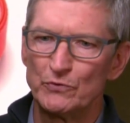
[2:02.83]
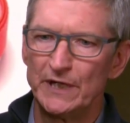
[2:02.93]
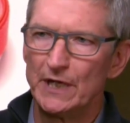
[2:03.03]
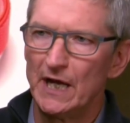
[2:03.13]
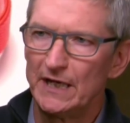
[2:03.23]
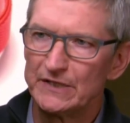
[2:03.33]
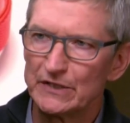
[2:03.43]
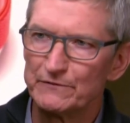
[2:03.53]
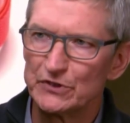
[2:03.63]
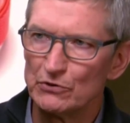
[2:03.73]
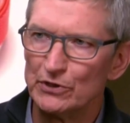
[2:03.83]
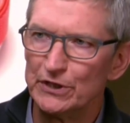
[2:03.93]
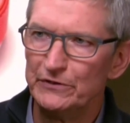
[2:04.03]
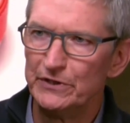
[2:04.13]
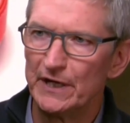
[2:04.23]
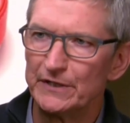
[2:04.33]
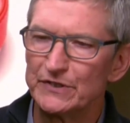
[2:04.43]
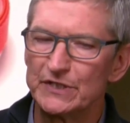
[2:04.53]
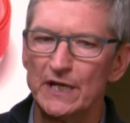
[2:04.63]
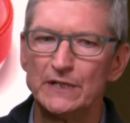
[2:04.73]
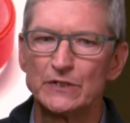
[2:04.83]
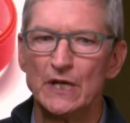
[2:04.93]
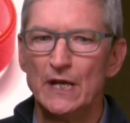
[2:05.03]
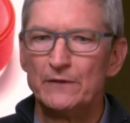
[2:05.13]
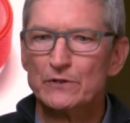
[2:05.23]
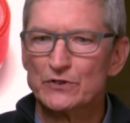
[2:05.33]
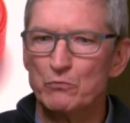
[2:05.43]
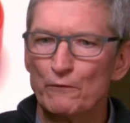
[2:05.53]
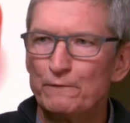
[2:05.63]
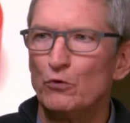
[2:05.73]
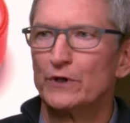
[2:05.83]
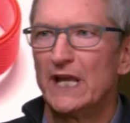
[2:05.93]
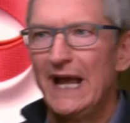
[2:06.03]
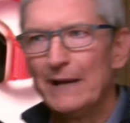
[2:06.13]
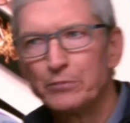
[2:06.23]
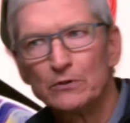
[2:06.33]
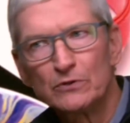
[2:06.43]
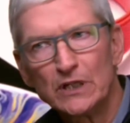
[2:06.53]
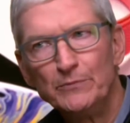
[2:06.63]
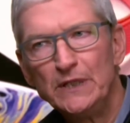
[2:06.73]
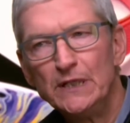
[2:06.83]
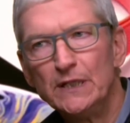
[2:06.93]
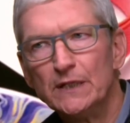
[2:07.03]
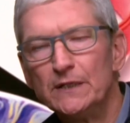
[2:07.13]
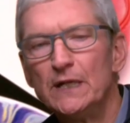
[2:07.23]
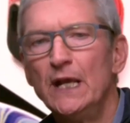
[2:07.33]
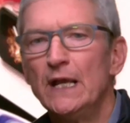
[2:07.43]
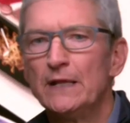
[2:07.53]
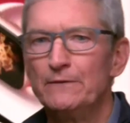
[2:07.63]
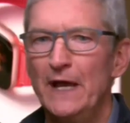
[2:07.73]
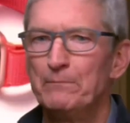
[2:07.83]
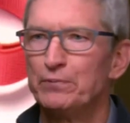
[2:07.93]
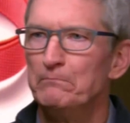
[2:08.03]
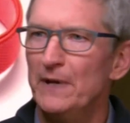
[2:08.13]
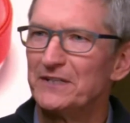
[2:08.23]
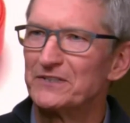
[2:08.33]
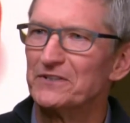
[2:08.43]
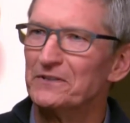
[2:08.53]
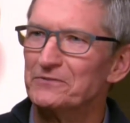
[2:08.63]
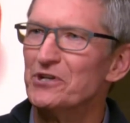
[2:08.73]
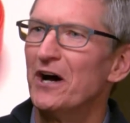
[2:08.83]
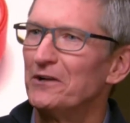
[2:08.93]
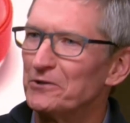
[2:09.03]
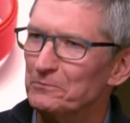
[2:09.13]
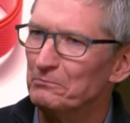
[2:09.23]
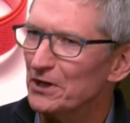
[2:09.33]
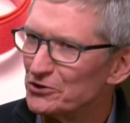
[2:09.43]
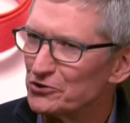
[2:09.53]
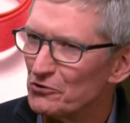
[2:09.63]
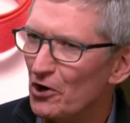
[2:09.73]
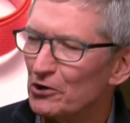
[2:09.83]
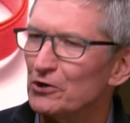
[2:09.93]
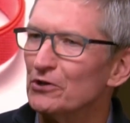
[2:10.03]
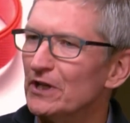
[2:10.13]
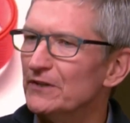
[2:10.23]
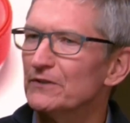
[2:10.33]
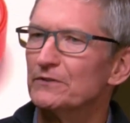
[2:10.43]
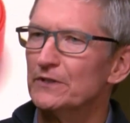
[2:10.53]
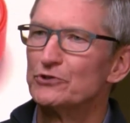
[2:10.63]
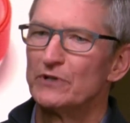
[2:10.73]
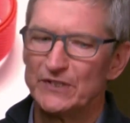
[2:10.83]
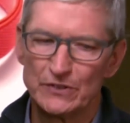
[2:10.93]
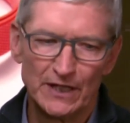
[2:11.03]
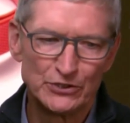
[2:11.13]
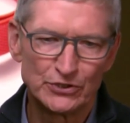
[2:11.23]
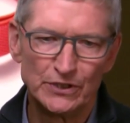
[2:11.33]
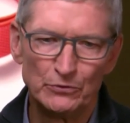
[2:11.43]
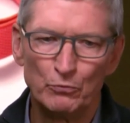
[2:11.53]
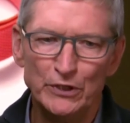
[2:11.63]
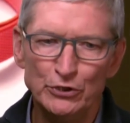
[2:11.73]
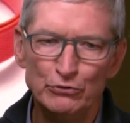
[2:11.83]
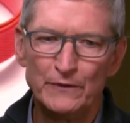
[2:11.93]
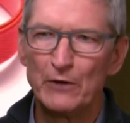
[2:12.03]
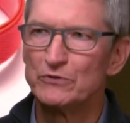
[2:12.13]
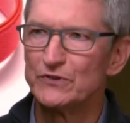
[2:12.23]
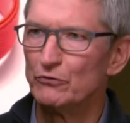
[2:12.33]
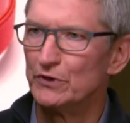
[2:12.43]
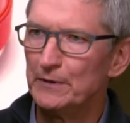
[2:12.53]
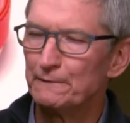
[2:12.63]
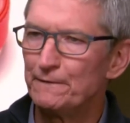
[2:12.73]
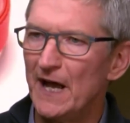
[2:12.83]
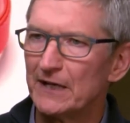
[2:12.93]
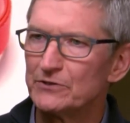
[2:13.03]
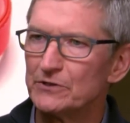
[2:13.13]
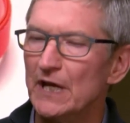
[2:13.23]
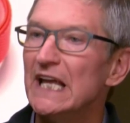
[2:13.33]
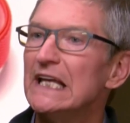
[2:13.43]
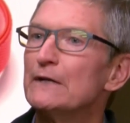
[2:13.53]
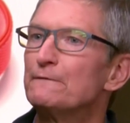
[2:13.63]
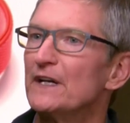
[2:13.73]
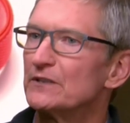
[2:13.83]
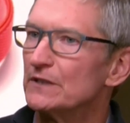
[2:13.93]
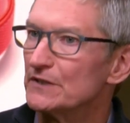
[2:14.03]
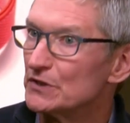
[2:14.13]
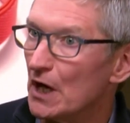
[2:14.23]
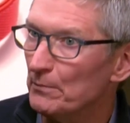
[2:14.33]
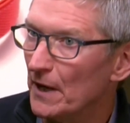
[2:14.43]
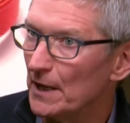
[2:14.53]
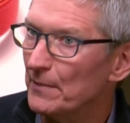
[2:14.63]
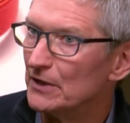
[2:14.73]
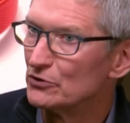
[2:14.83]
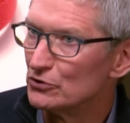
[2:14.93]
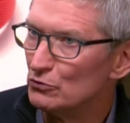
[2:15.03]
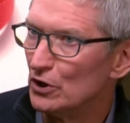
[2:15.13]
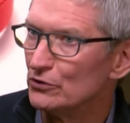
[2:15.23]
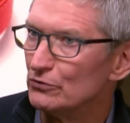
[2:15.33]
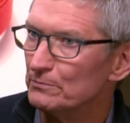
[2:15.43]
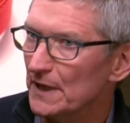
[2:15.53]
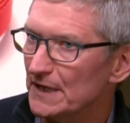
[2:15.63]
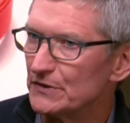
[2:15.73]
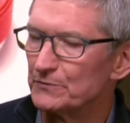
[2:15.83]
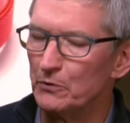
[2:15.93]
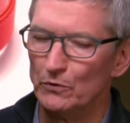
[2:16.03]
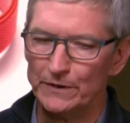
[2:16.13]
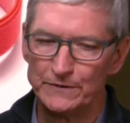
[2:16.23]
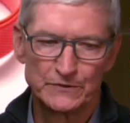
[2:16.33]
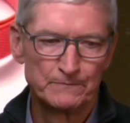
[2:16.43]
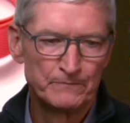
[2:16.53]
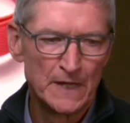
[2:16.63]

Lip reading: rate hikes have started in the United States, there's more foreign capital coming in. That makes the dollar much stronger, and the translation, and we knew that was going to be a factor. It affected us by about 200 basis points.